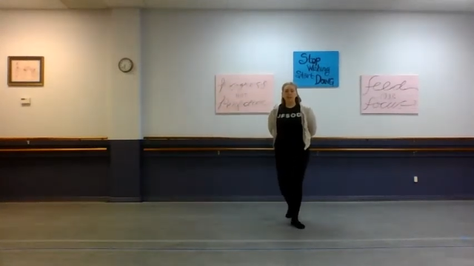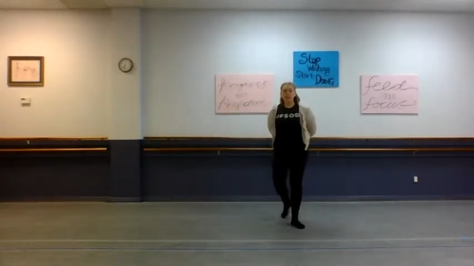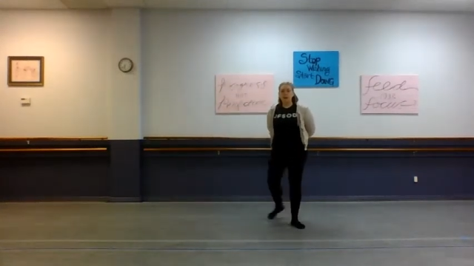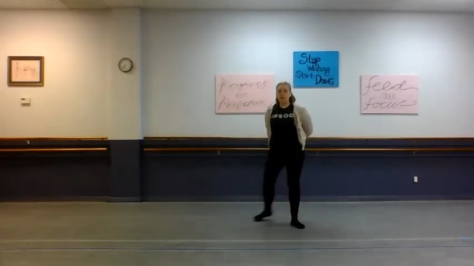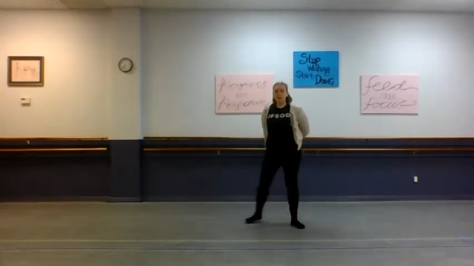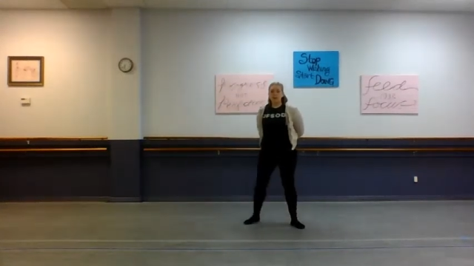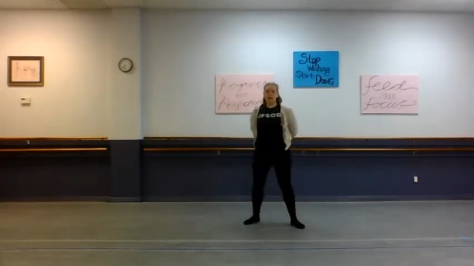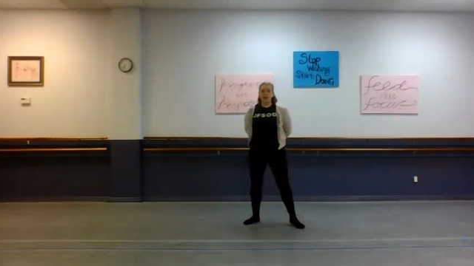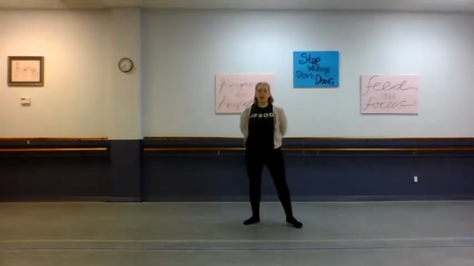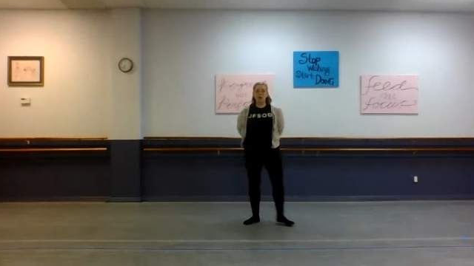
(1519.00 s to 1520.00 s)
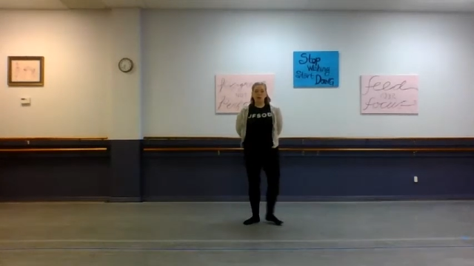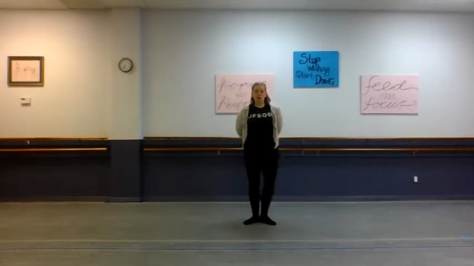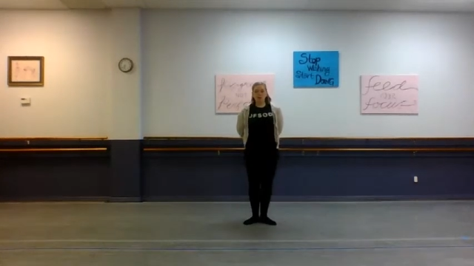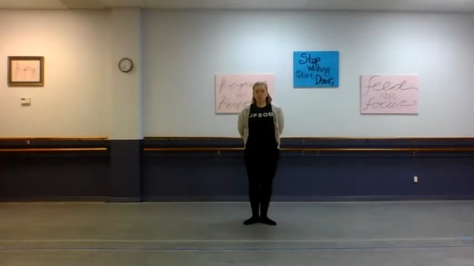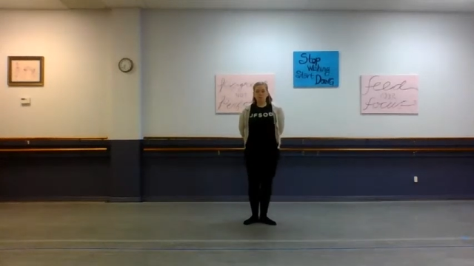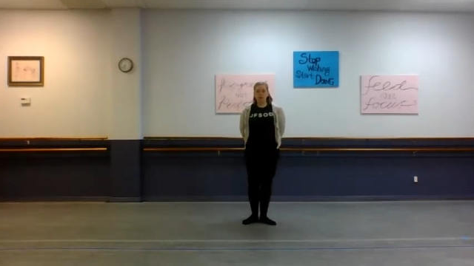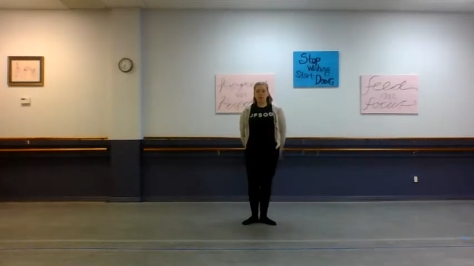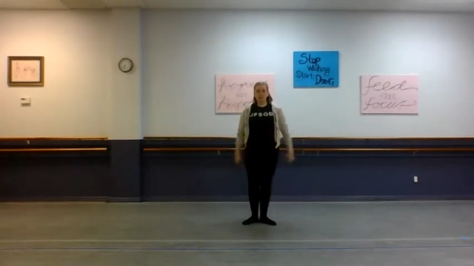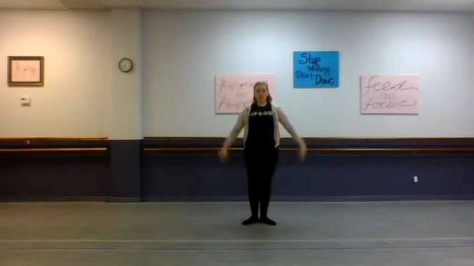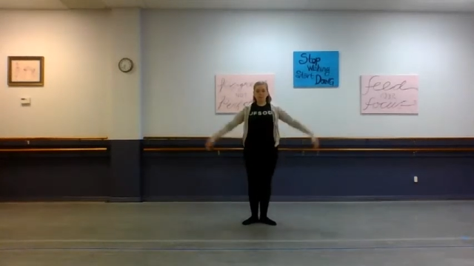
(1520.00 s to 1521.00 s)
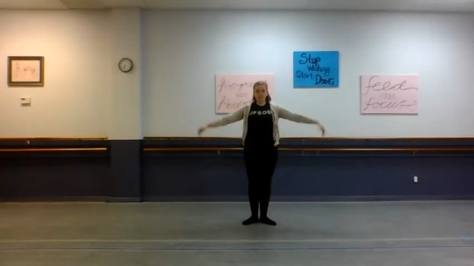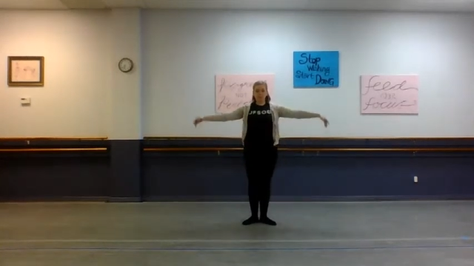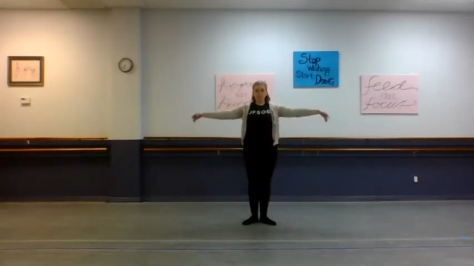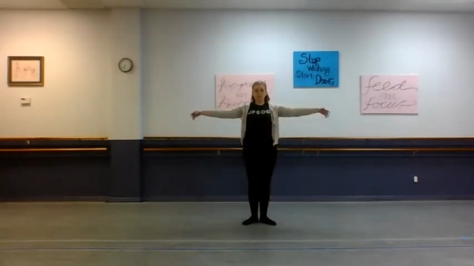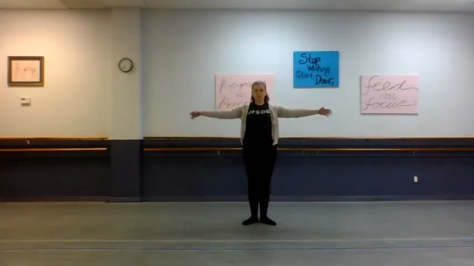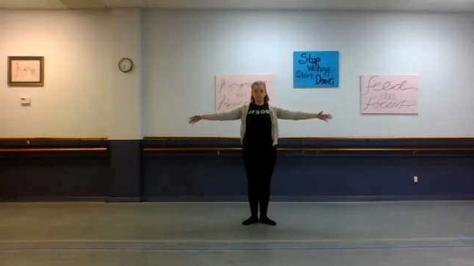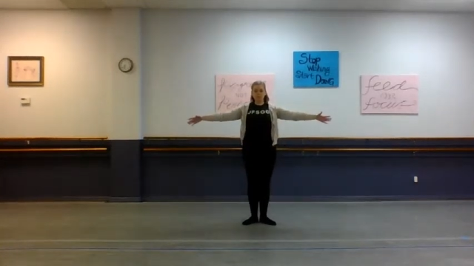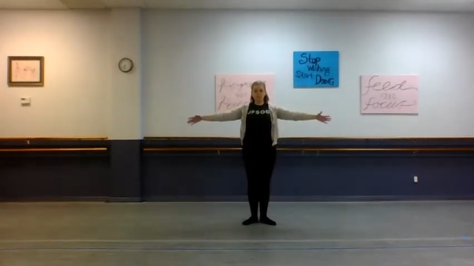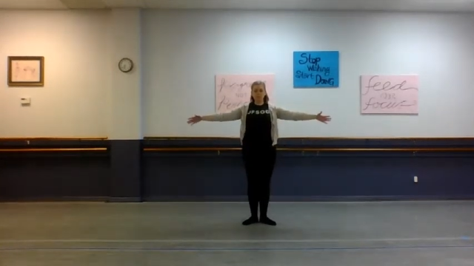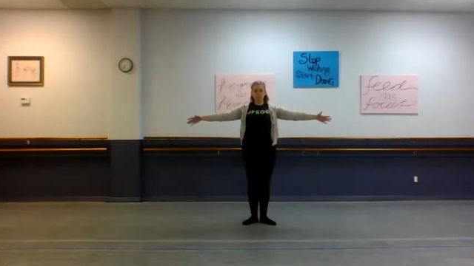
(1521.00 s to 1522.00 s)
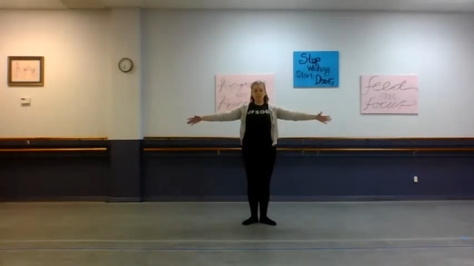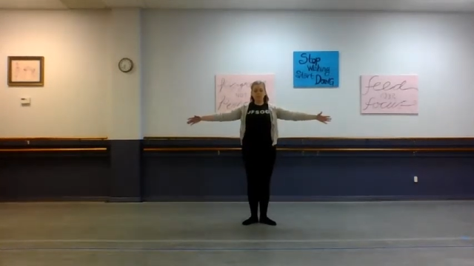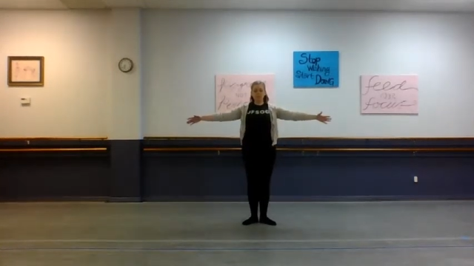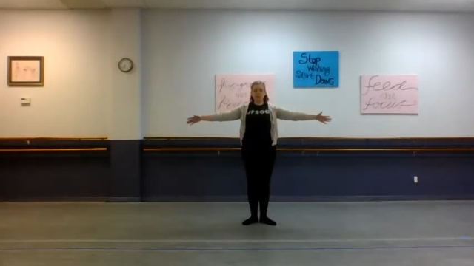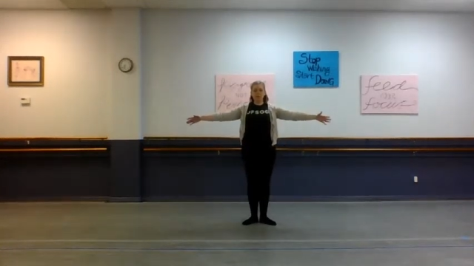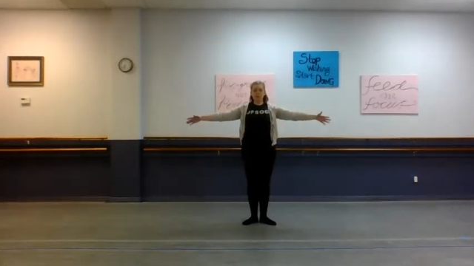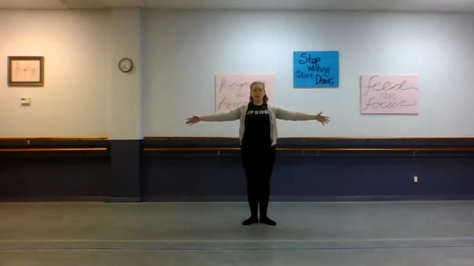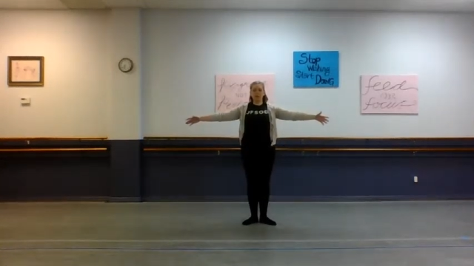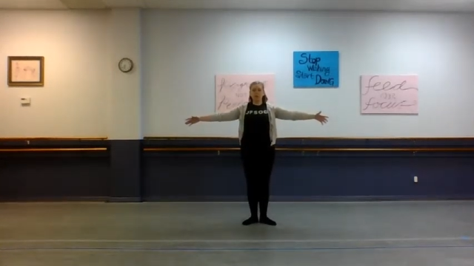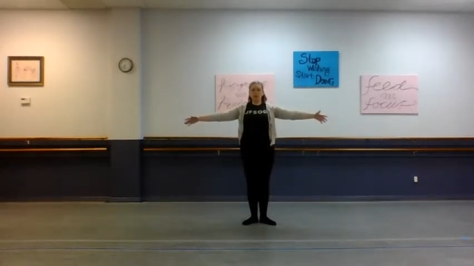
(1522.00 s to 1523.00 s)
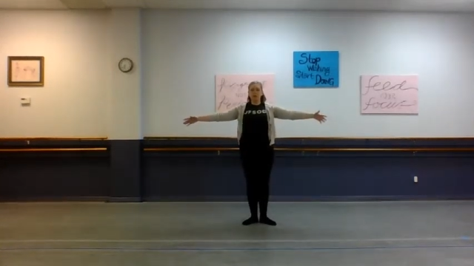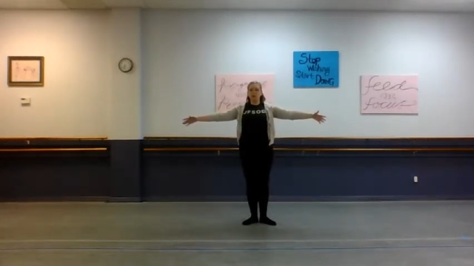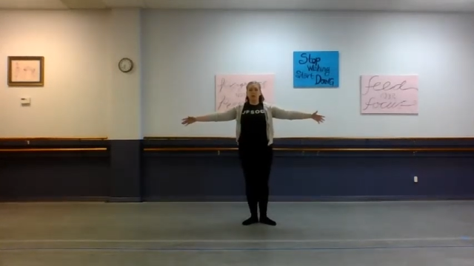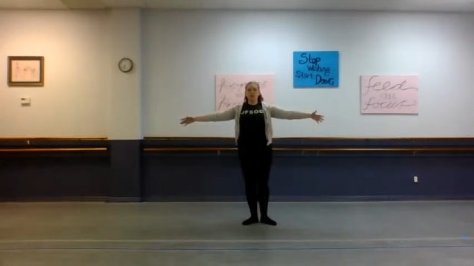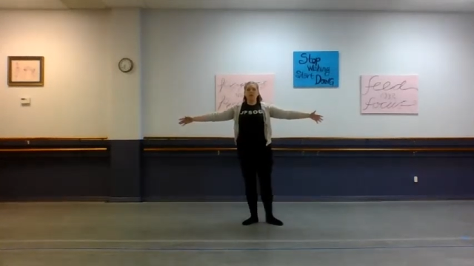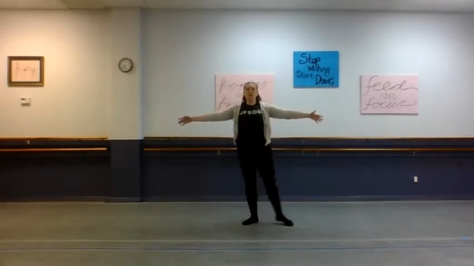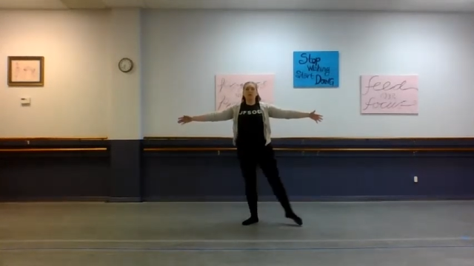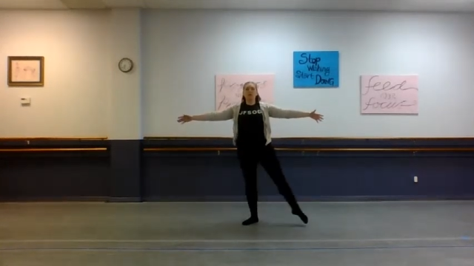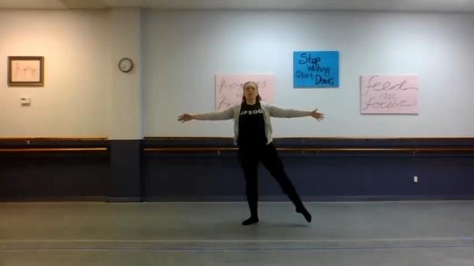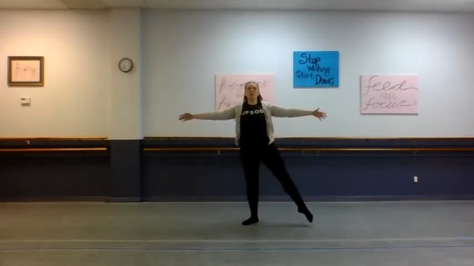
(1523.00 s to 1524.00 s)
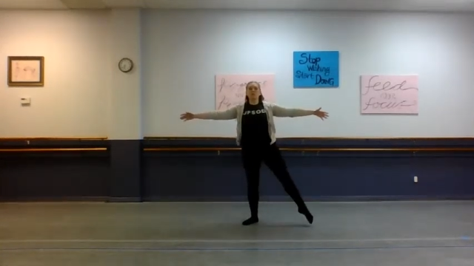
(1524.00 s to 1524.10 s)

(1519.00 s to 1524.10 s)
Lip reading: [unreadable: no face in view]